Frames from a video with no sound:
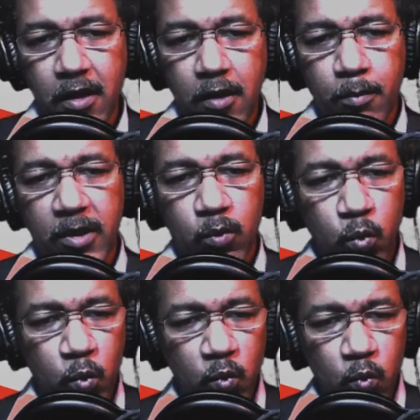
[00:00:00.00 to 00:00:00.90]
But
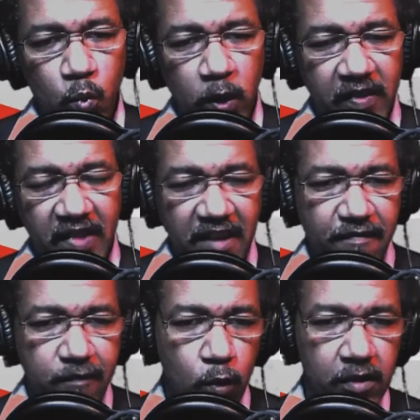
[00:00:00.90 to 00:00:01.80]
when they
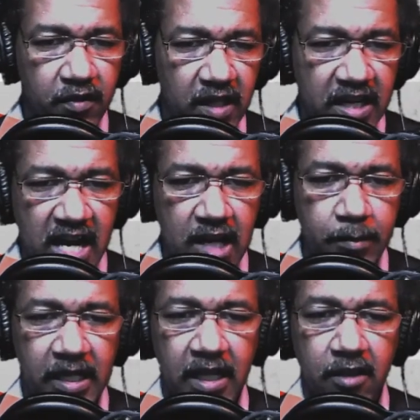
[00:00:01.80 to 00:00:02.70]
force the
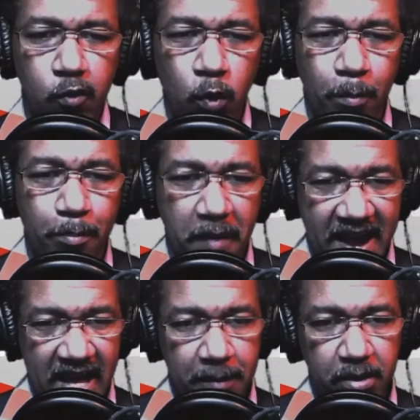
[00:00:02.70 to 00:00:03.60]
economy into a
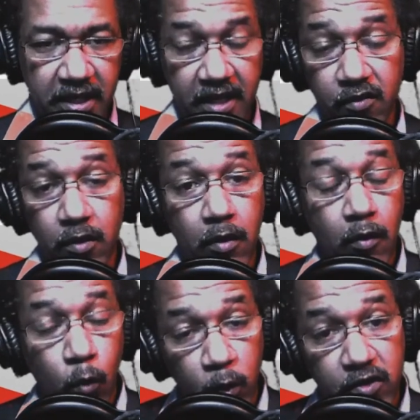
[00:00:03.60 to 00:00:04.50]
bad place,
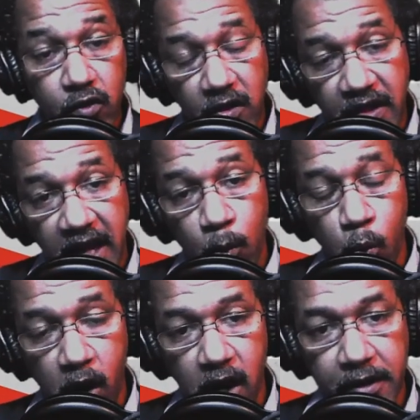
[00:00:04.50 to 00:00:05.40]
which they
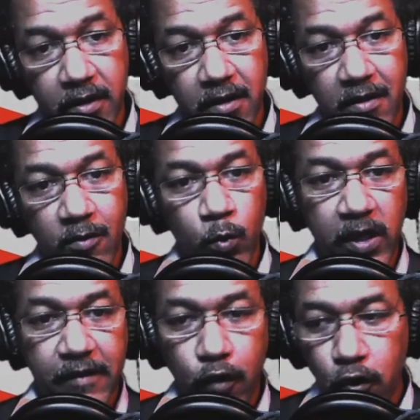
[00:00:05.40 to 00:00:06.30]
want, we
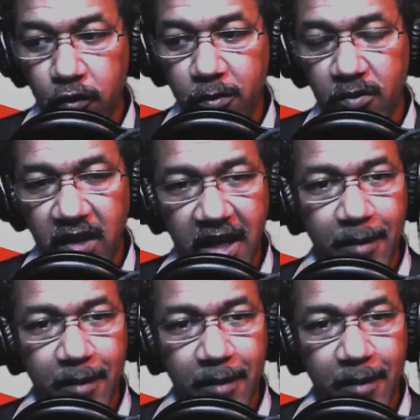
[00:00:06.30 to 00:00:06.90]
have heard them say it.